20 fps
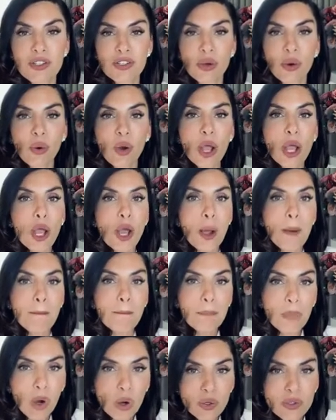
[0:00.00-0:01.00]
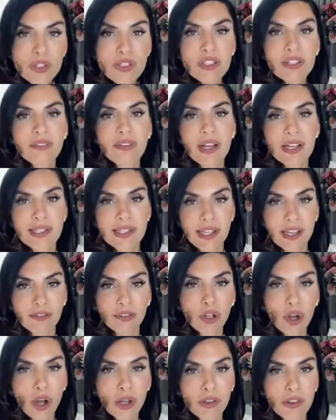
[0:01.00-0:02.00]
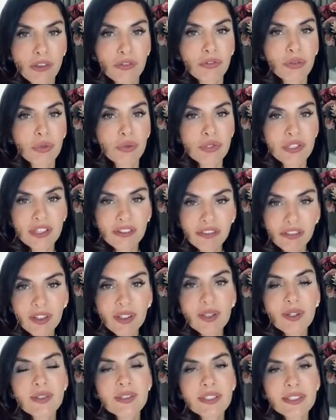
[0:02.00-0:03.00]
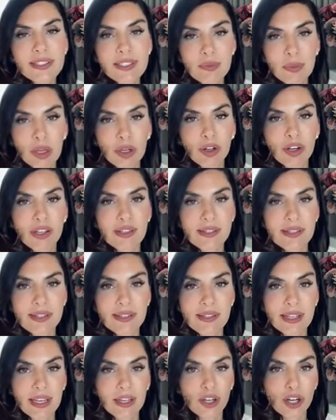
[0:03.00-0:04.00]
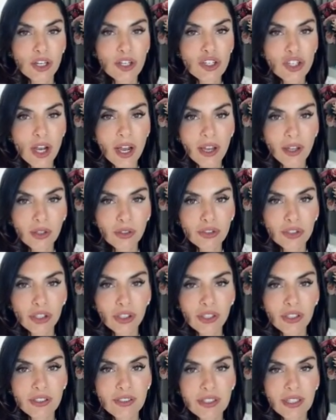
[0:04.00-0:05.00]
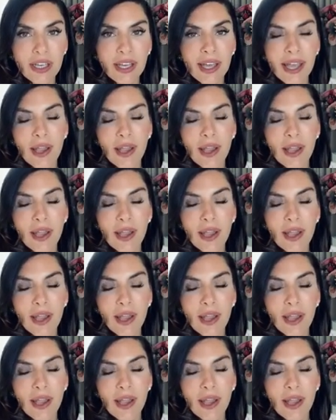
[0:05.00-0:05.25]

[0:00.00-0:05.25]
So most of us have gone through difficult experiences in our childhood,